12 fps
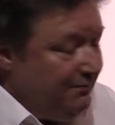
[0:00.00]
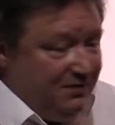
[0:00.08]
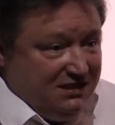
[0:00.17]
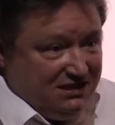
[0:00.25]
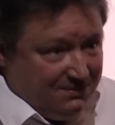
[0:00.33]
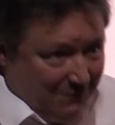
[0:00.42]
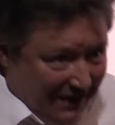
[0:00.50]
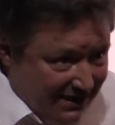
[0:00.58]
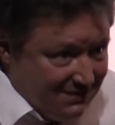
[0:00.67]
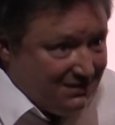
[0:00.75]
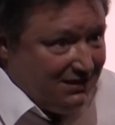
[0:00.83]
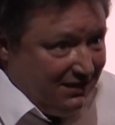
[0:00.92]

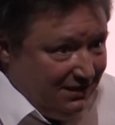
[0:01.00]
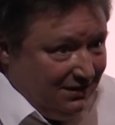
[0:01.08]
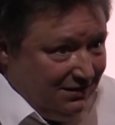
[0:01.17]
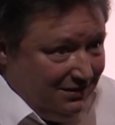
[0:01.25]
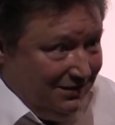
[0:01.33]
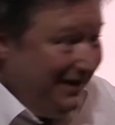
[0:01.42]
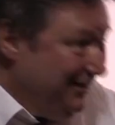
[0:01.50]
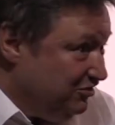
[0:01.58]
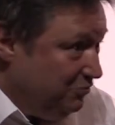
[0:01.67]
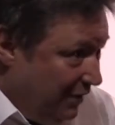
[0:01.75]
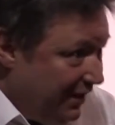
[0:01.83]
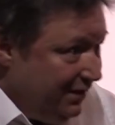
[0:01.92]
displacing, in a good
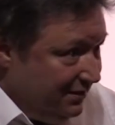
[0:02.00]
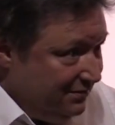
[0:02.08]
way,